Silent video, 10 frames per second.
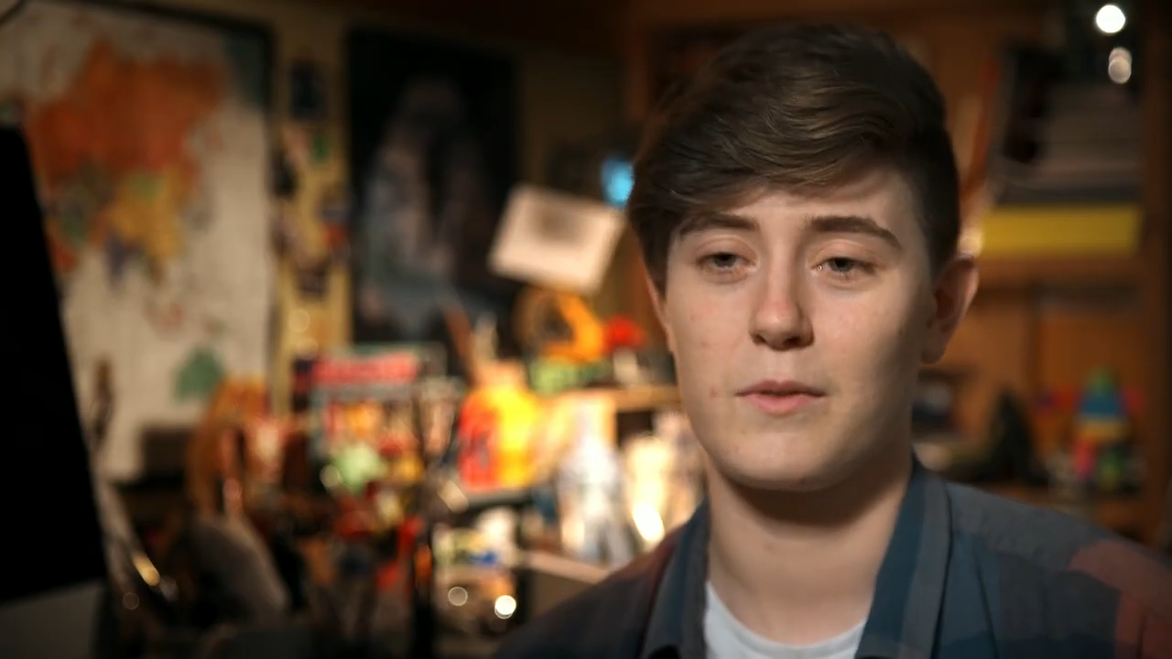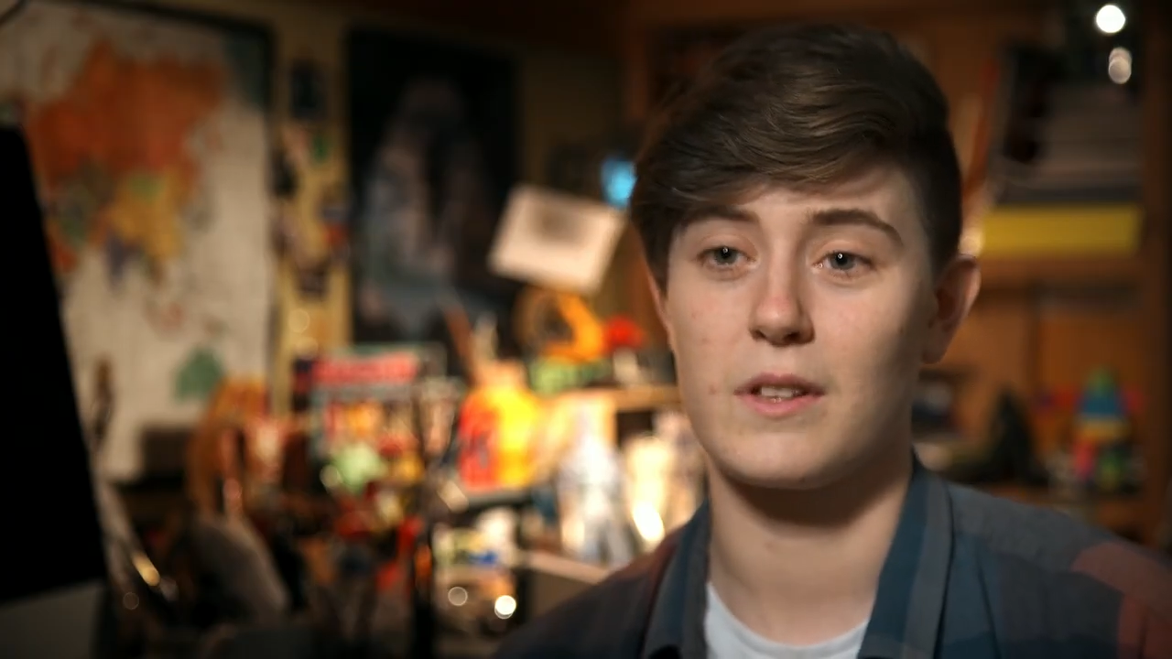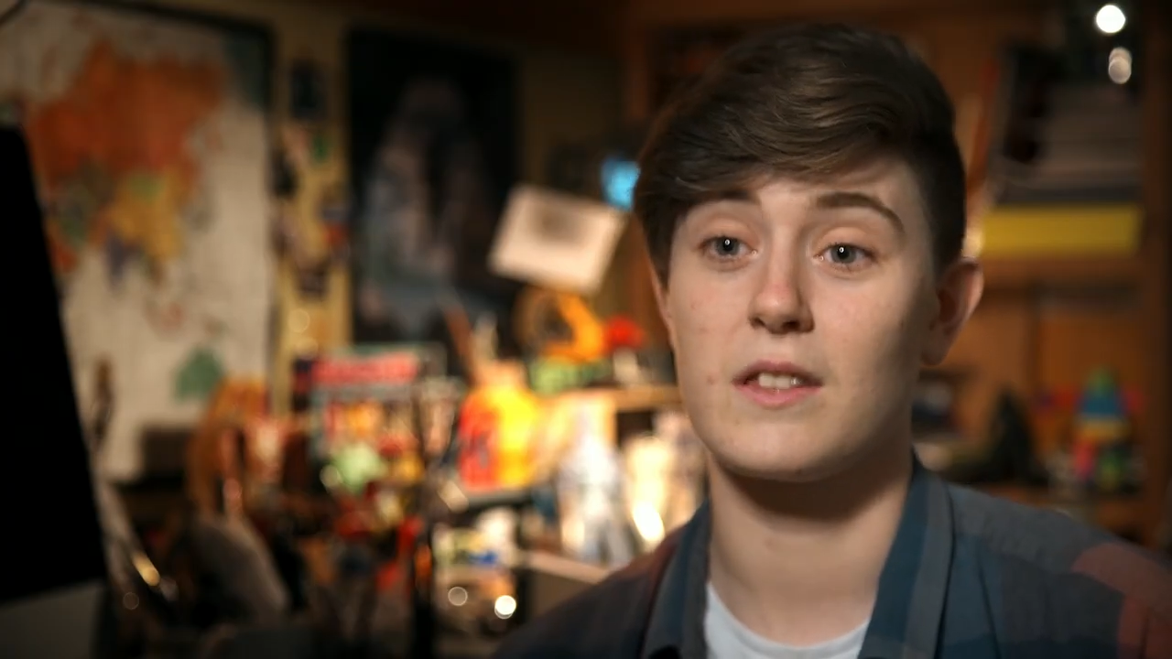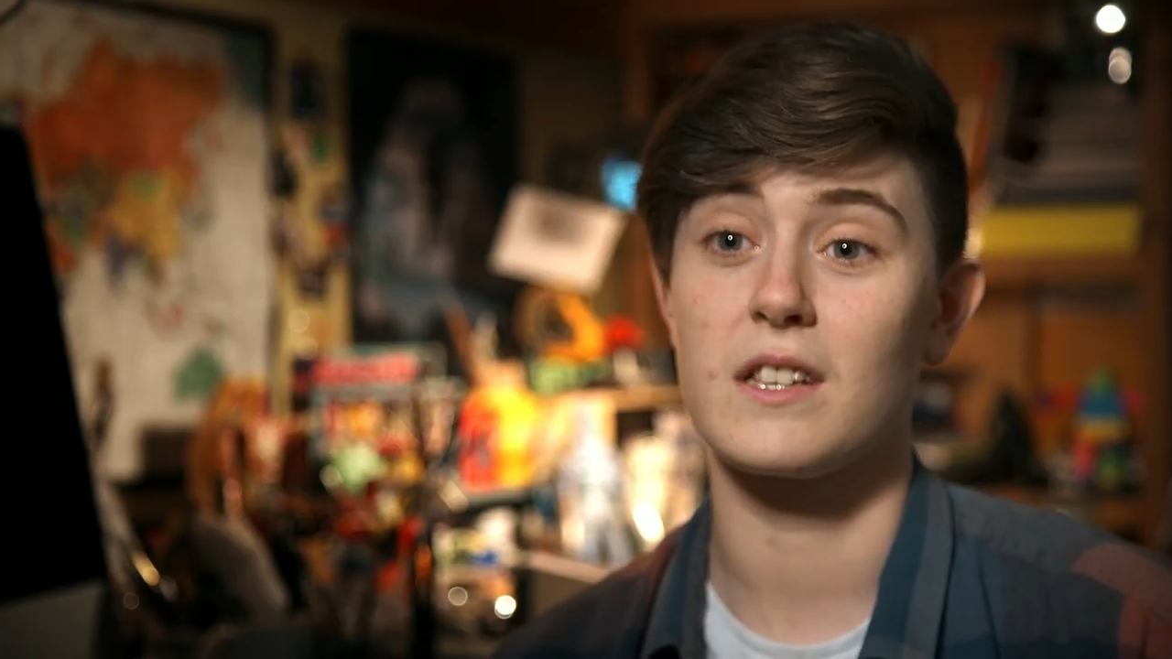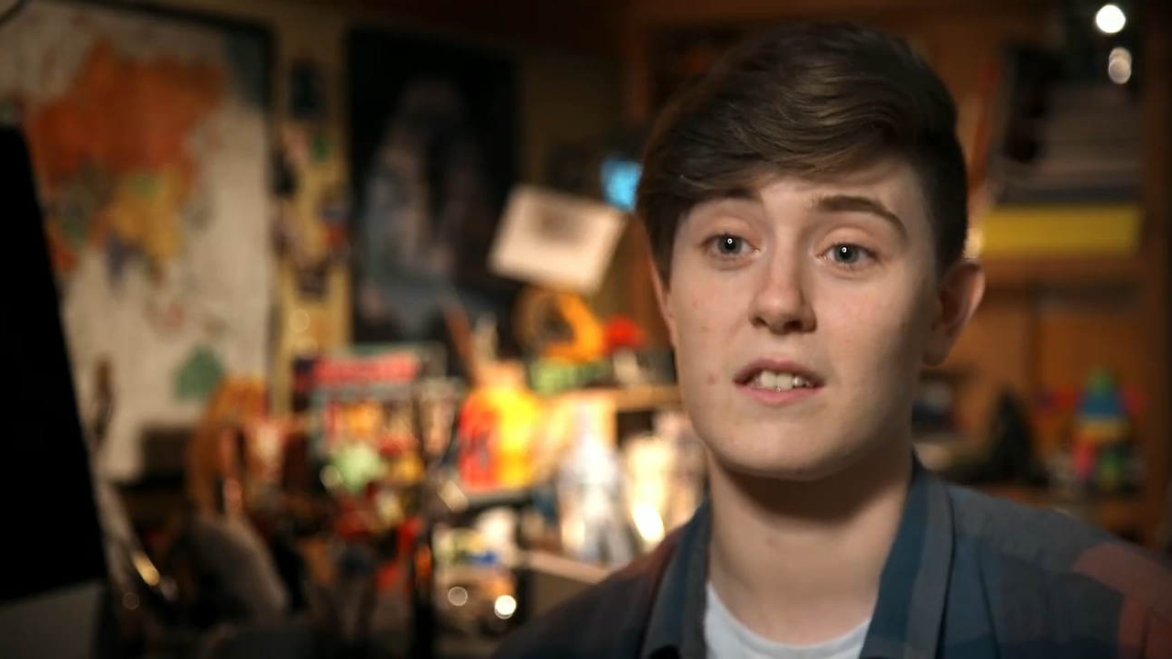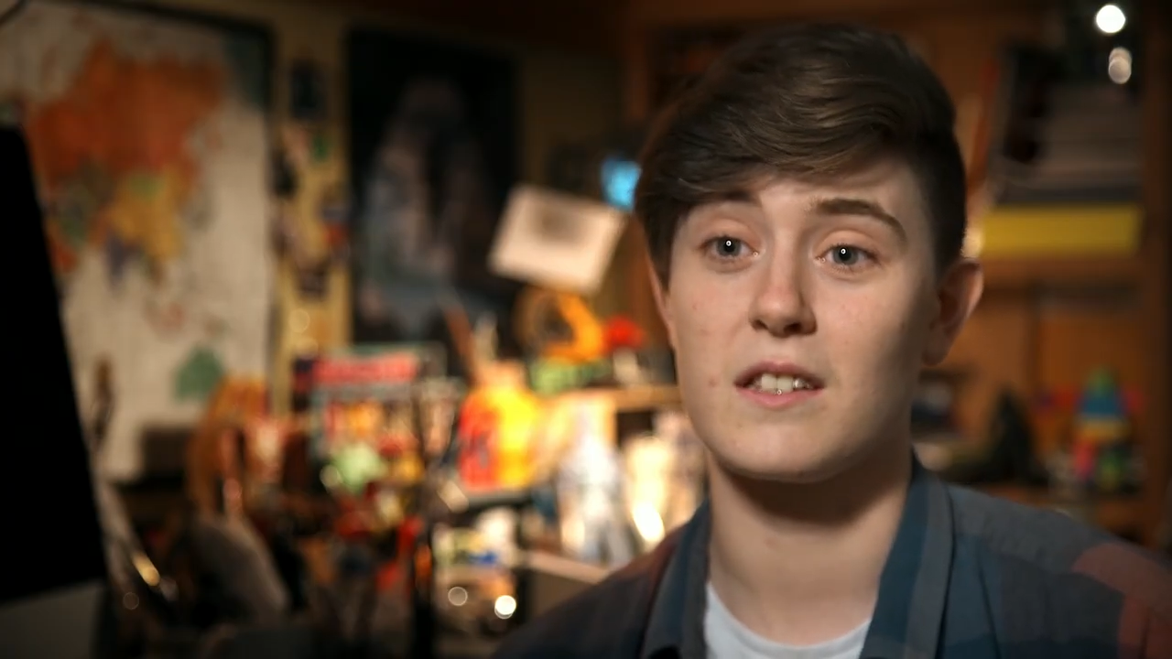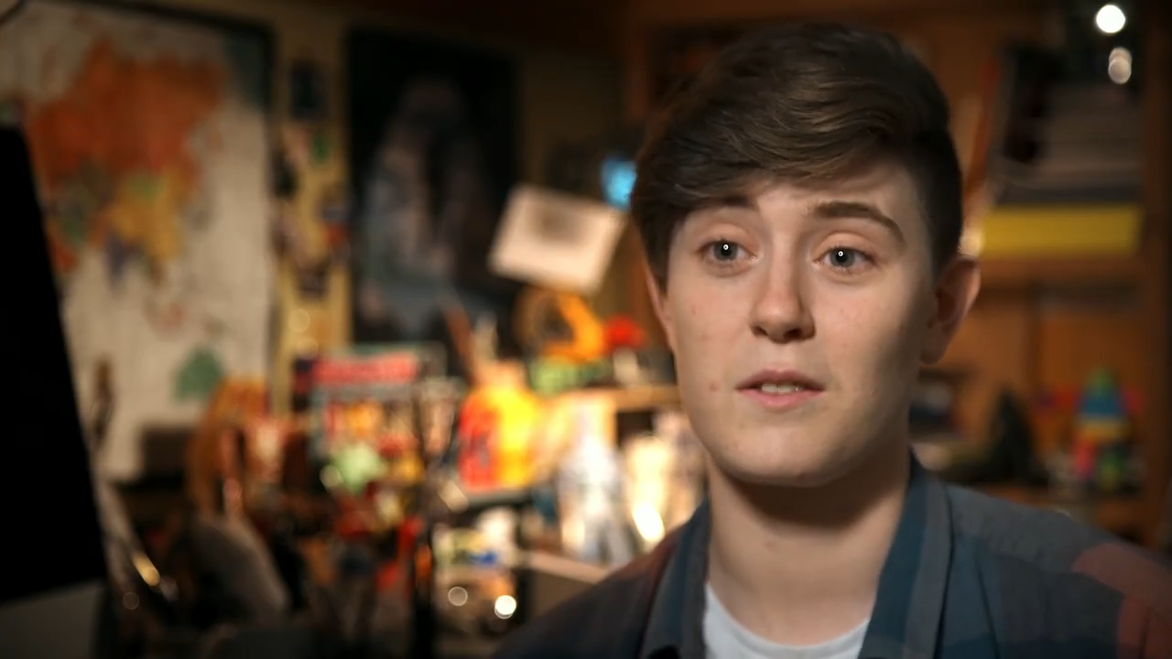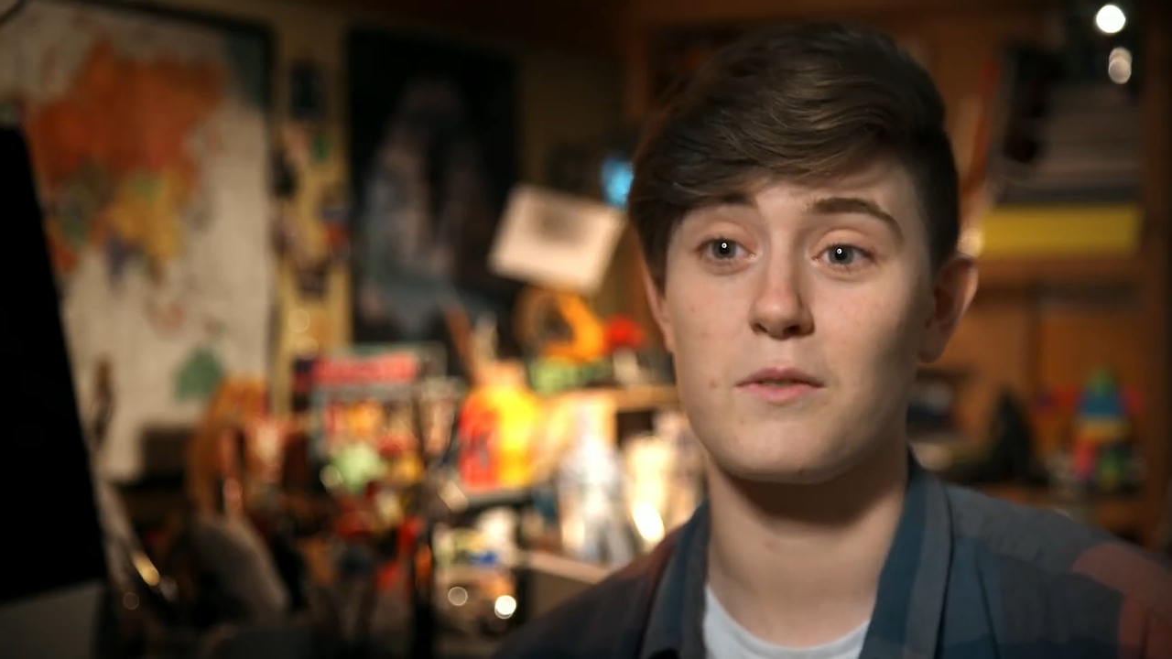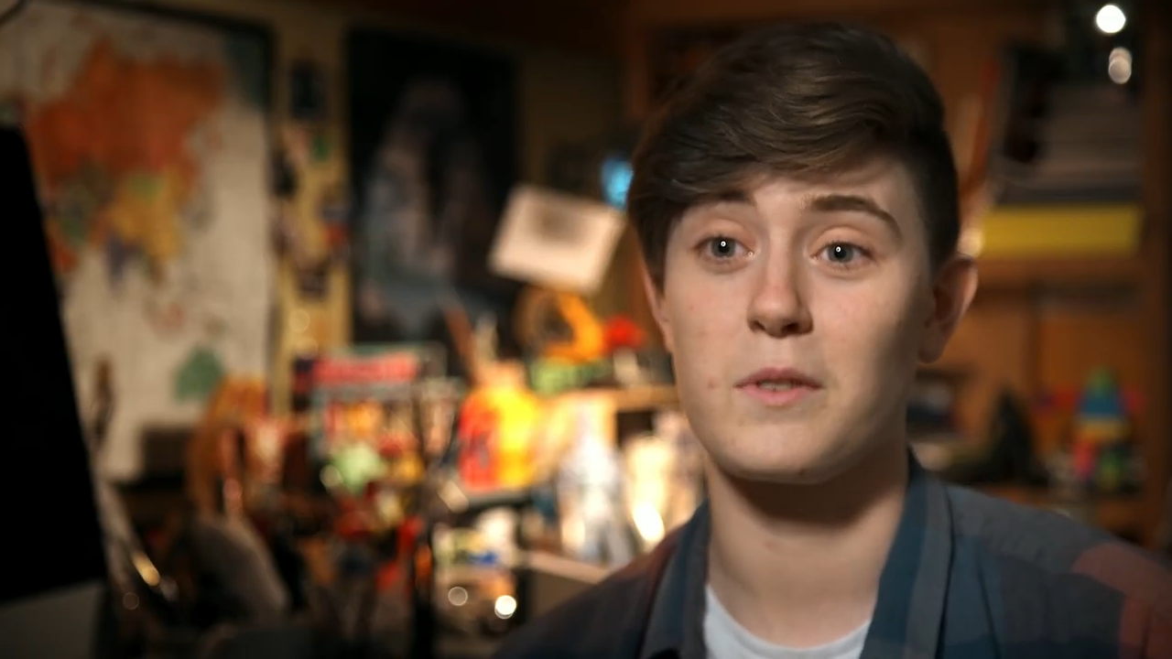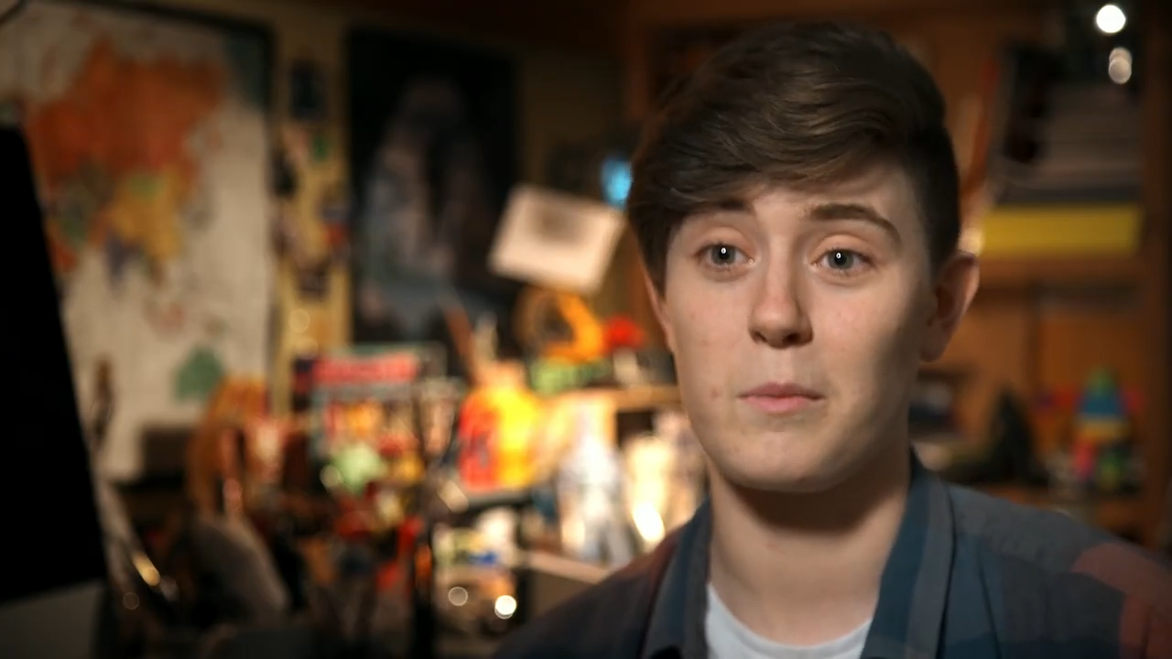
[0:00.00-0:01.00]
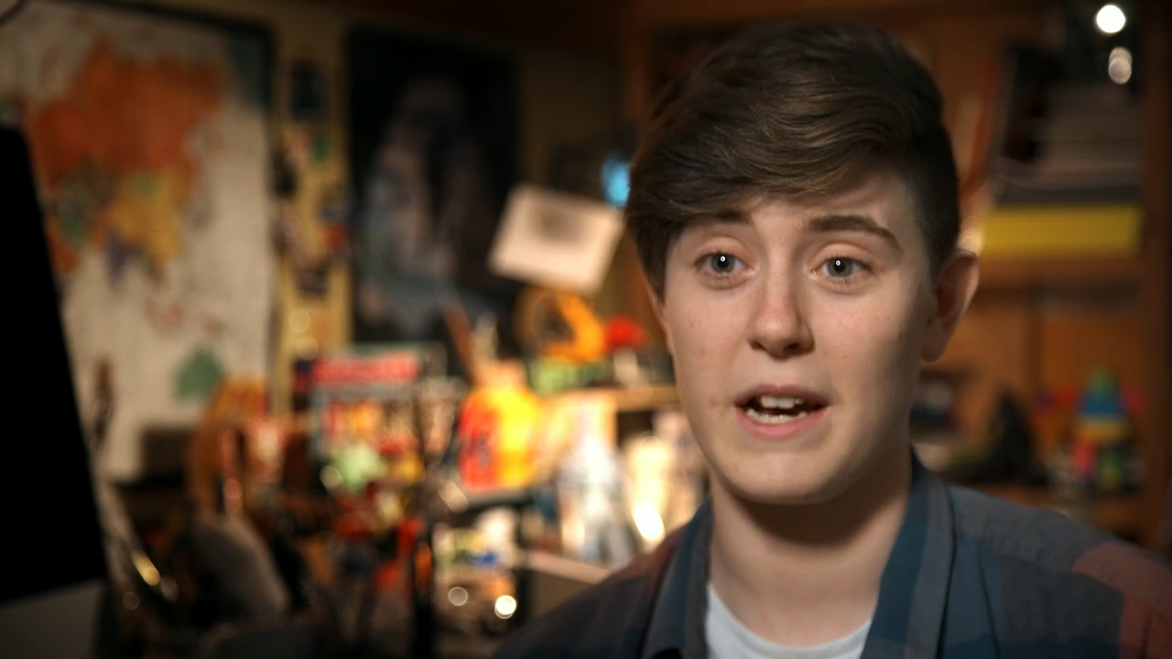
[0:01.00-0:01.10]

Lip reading: for the things that you feel